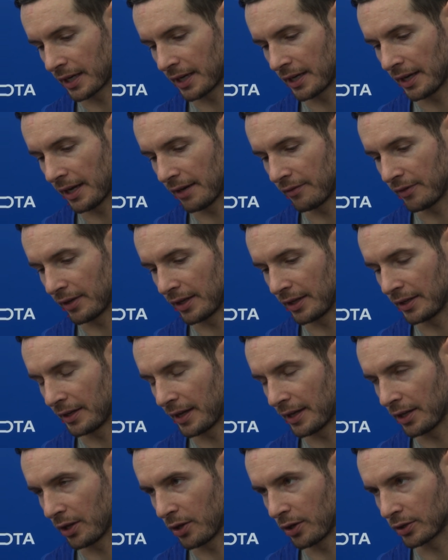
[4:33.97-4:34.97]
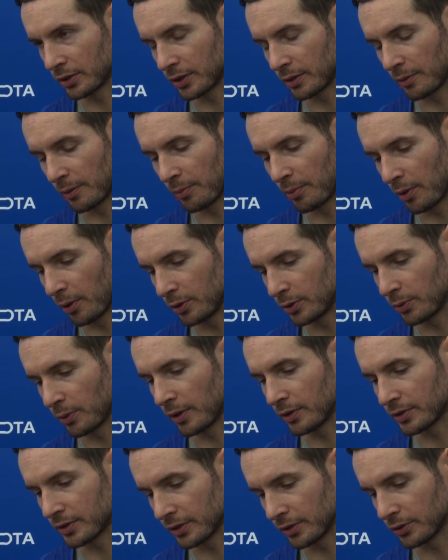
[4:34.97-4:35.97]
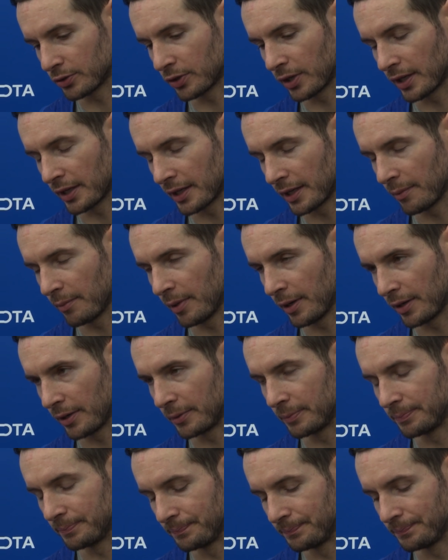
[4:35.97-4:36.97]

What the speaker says: kind of have that long-term approach while still trying to get better.